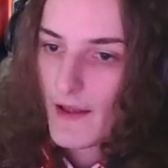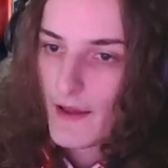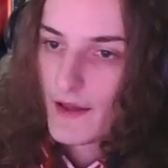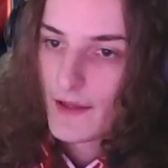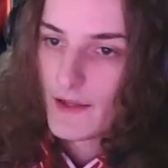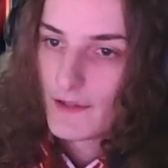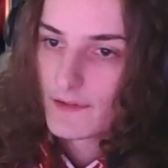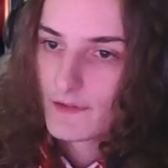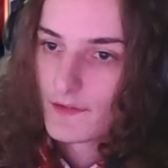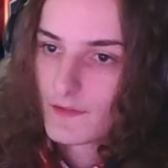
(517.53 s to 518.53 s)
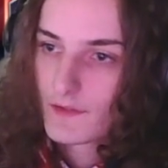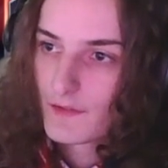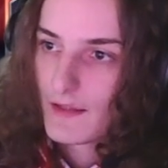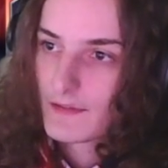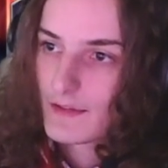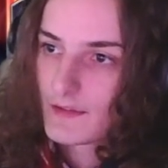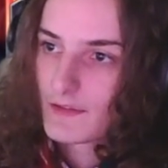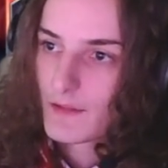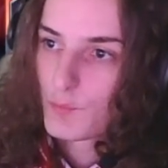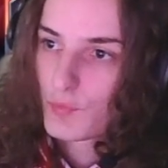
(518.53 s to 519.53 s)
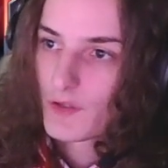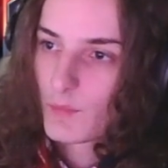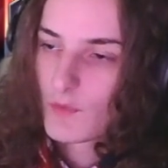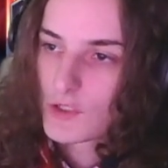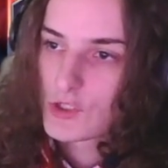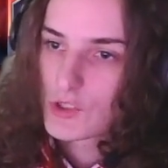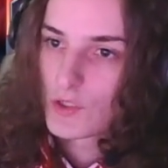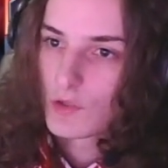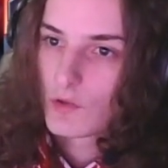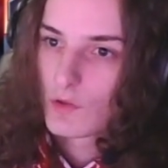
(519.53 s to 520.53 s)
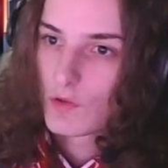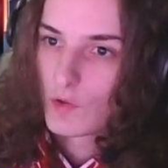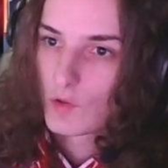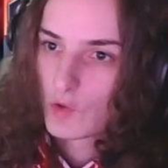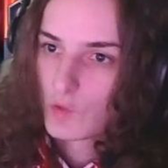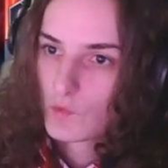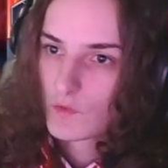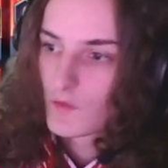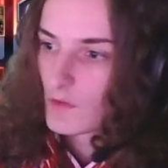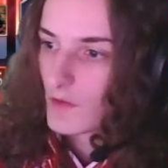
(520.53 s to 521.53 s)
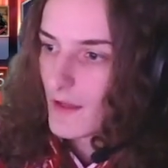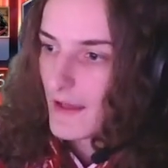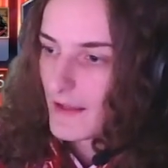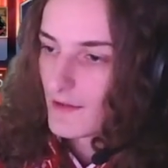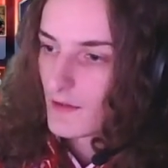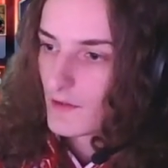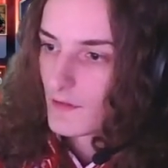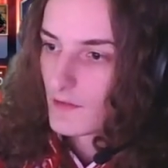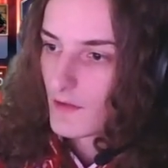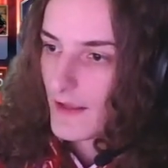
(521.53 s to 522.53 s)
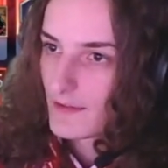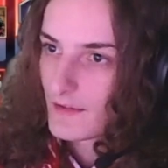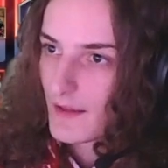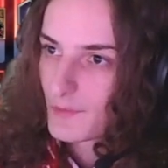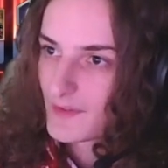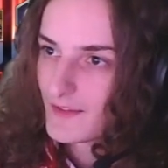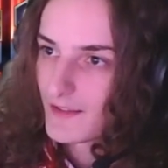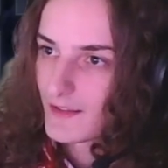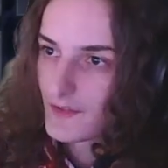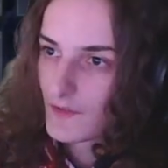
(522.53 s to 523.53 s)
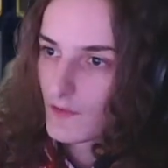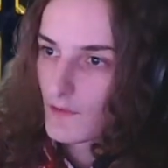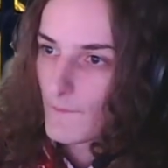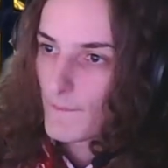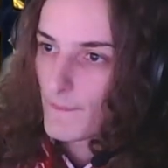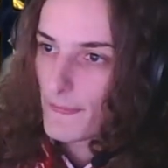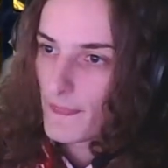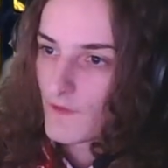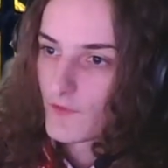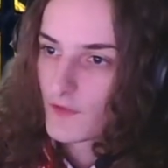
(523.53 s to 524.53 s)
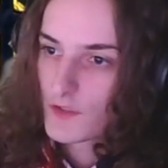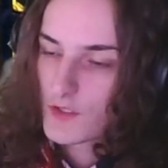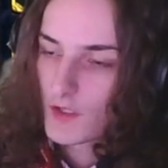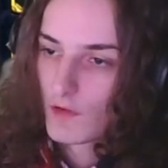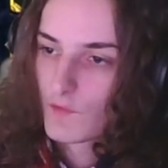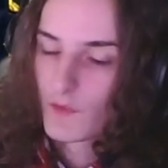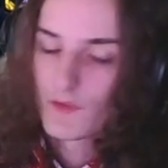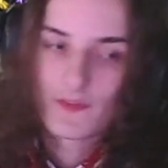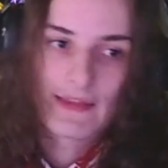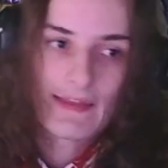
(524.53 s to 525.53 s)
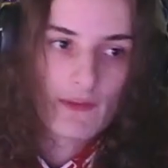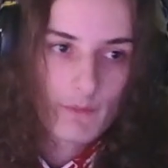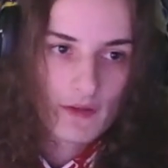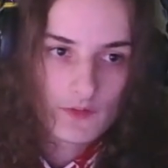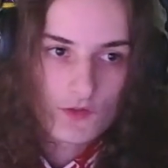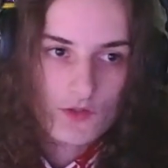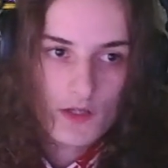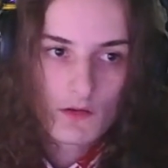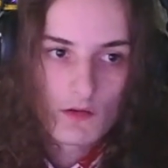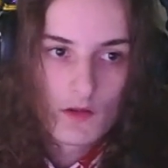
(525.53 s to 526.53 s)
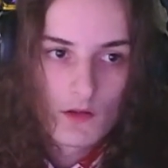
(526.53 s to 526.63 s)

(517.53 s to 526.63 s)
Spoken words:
And yeah, that pretty much concludes endgame Silas, finishing off with a Nether Messenger,